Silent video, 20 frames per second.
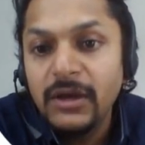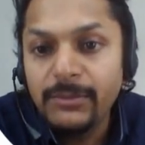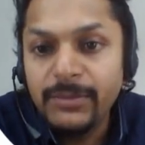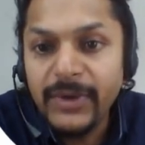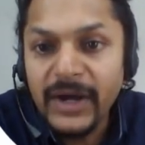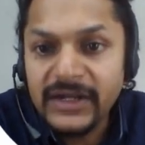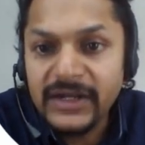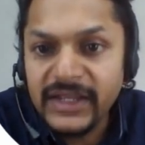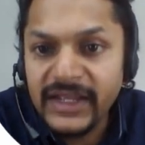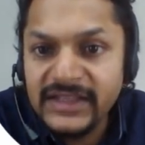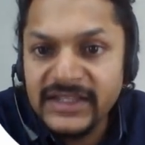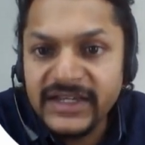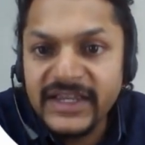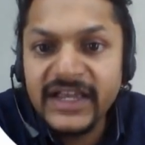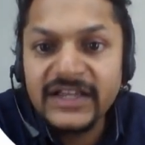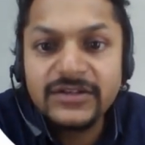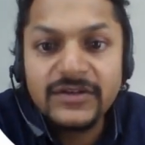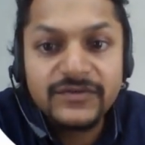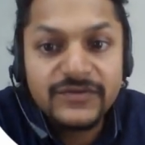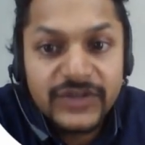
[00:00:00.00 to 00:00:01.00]
But in the
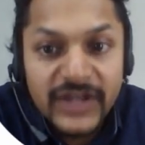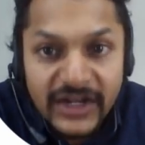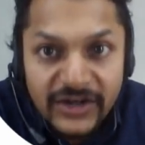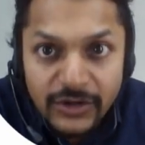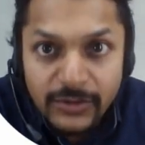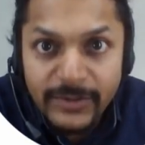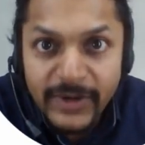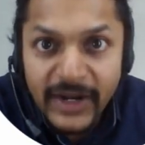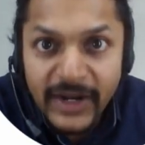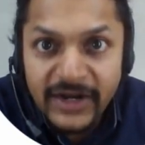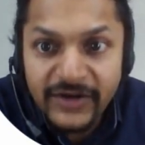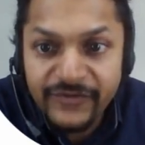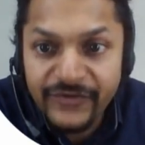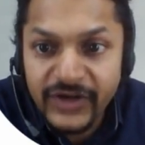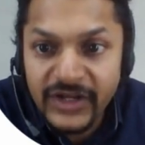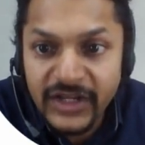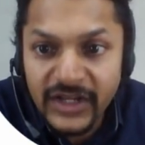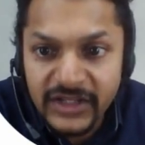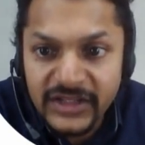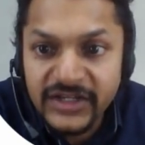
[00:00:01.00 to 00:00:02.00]
case of central bright,
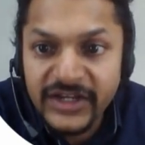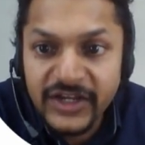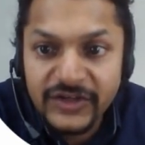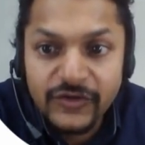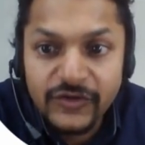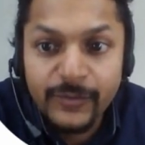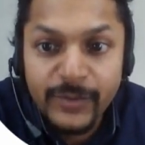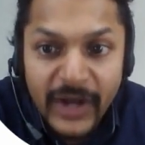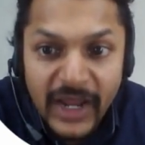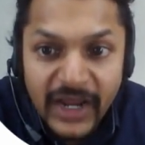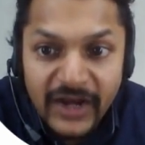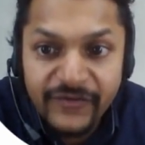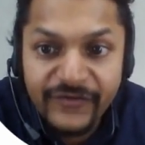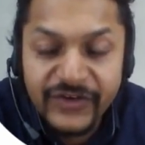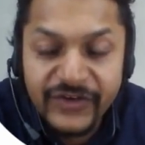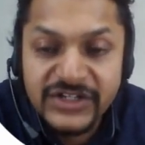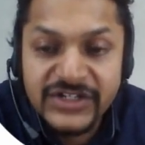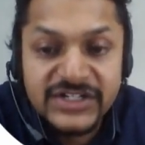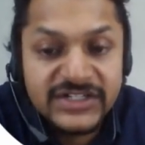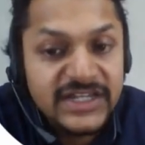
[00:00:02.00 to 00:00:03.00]
in the case of bright
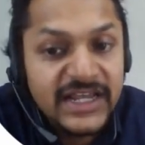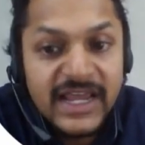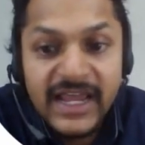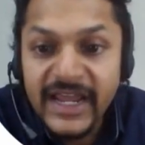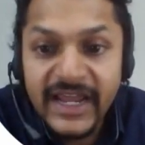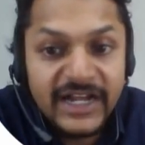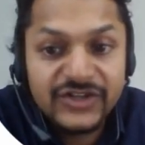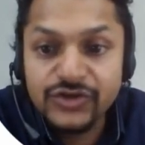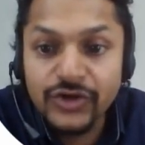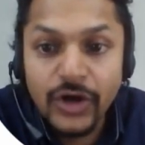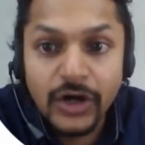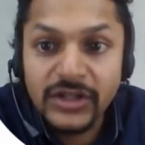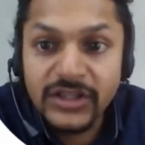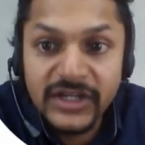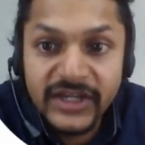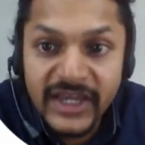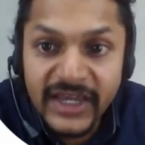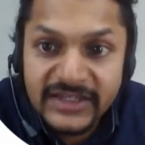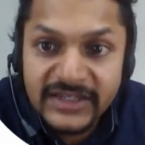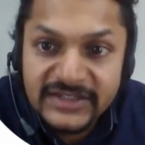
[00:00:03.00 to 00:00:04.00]
fringes, it's not the
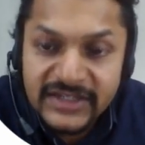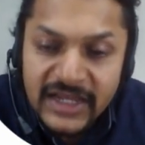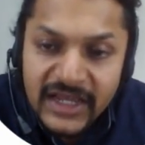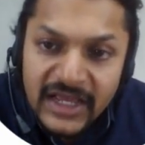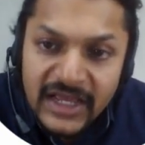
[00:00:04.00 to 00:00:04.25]
case.